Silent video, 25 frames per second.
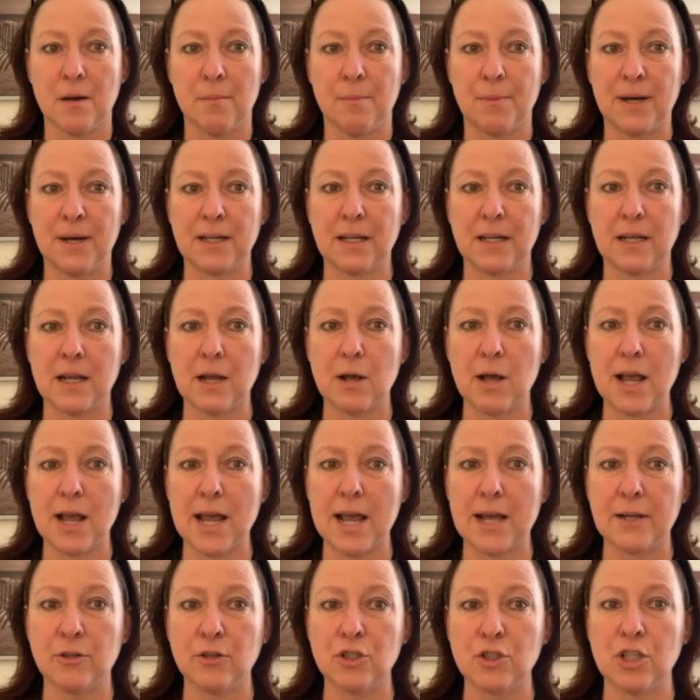But
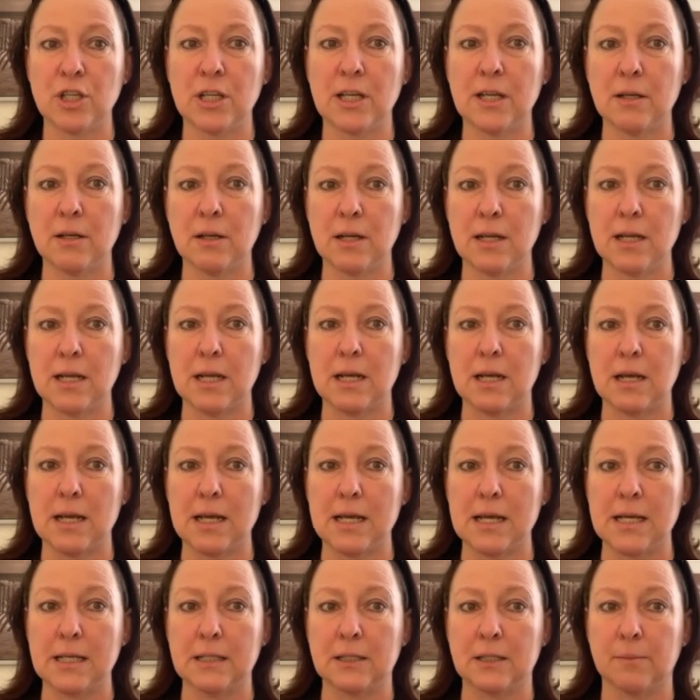energy
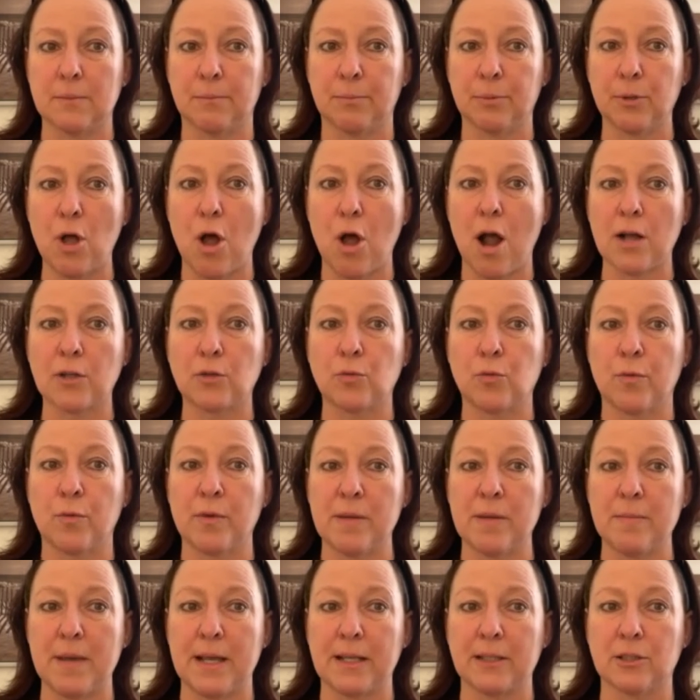is blocked when
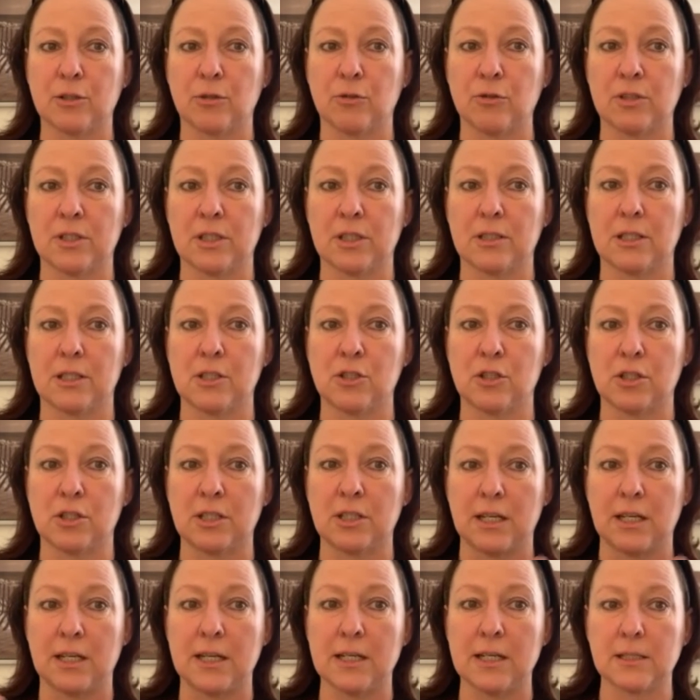we make certain decisions,
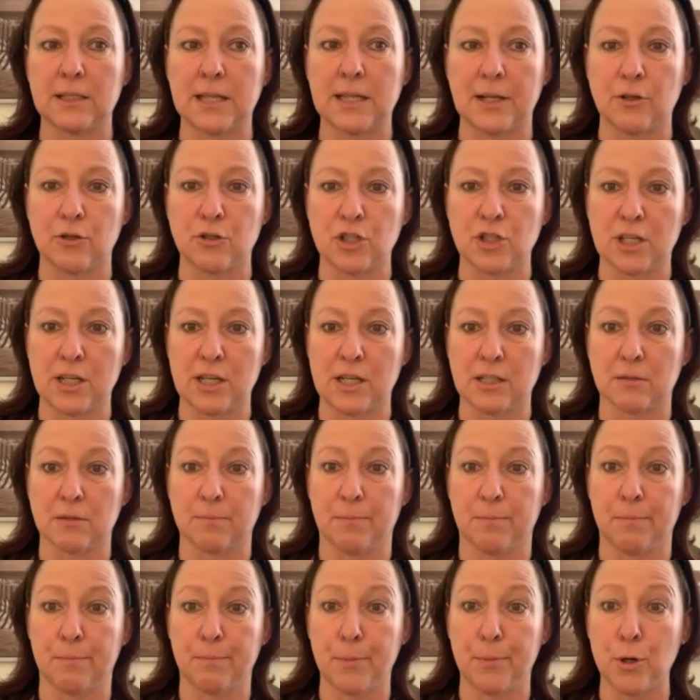and his energy is
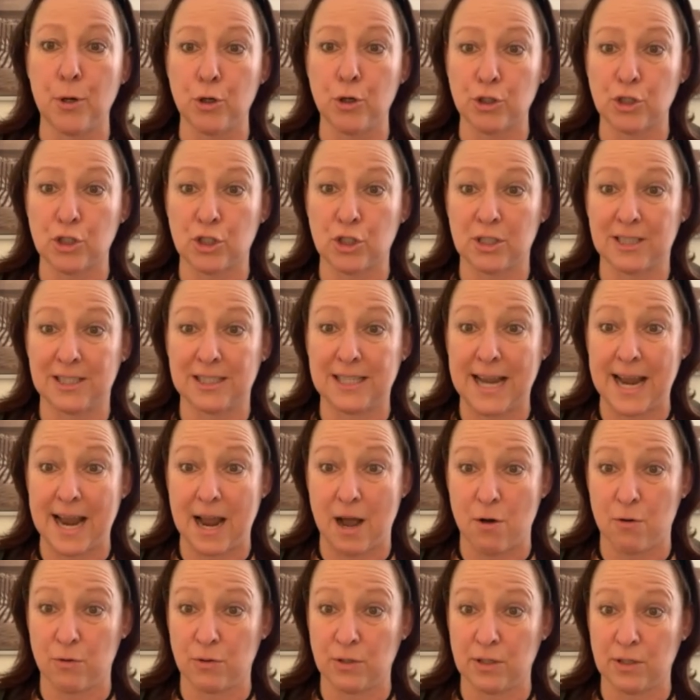pushed
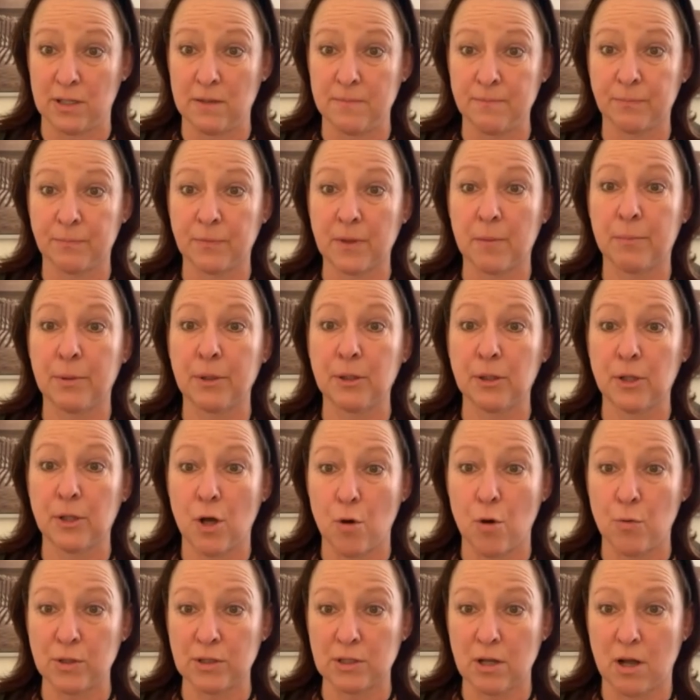down
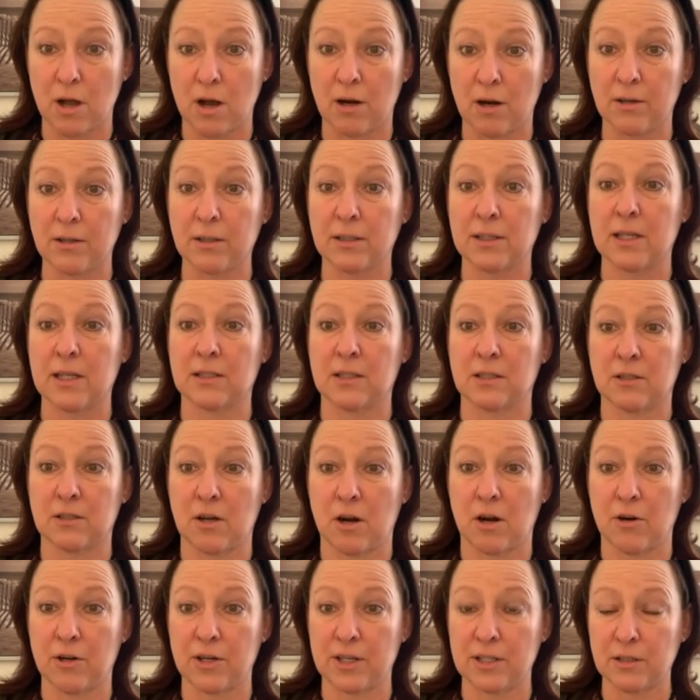below his heart because his
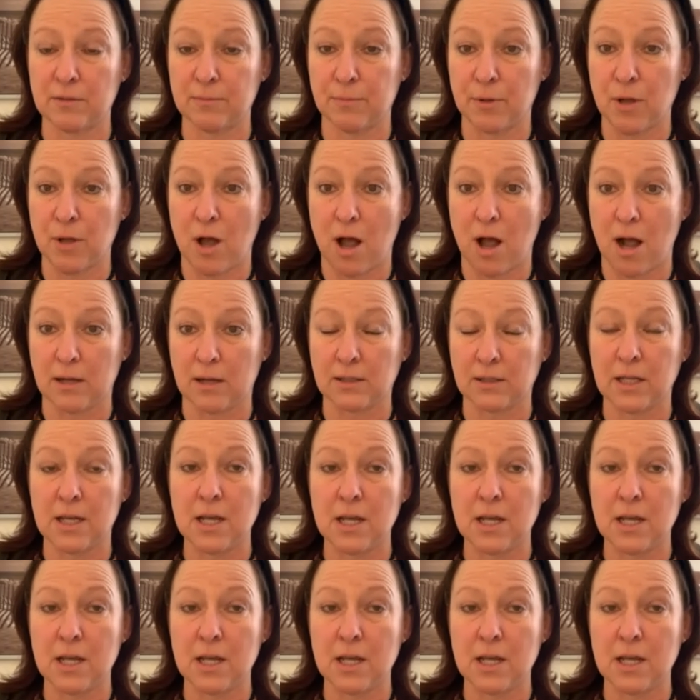heart is blocked.